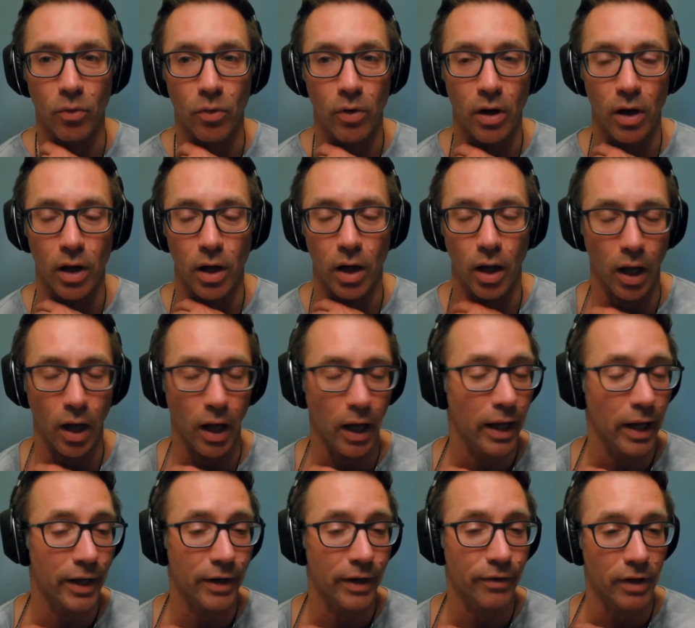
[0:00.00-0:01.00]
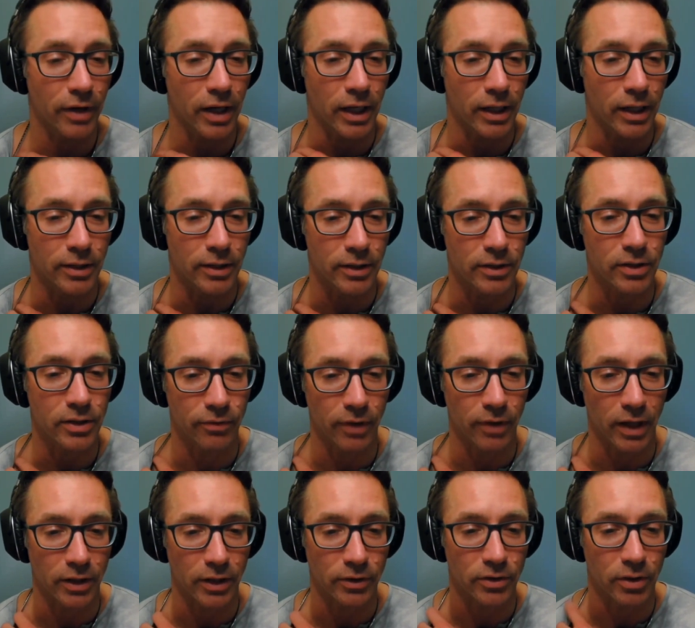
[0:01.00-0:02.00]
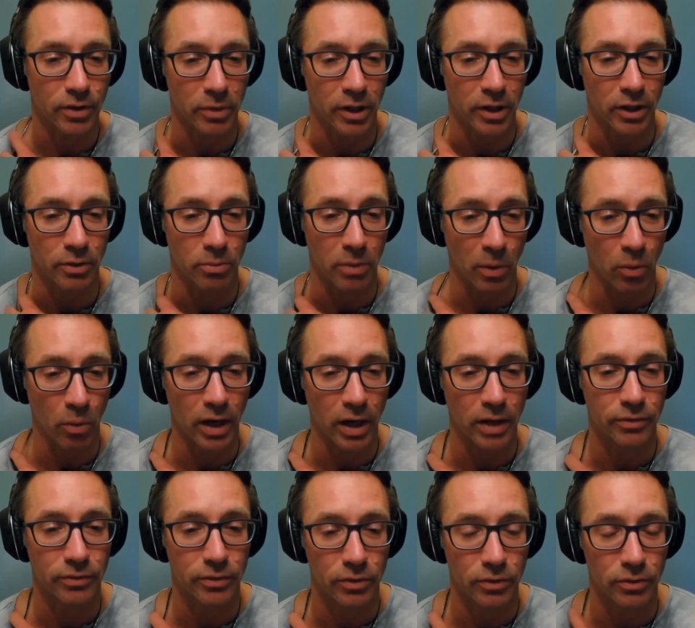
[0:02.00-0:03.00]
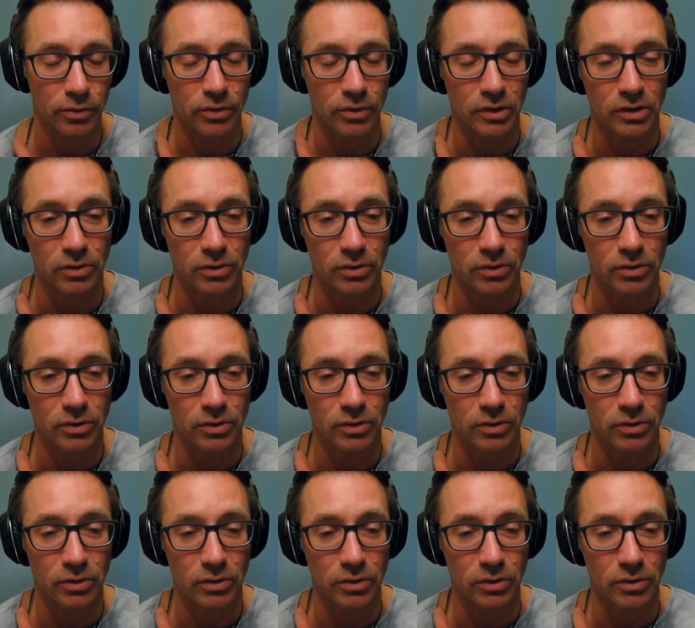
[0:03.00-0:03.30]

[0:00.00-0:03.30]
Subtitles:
I have a disadvantage compared to my wife, who is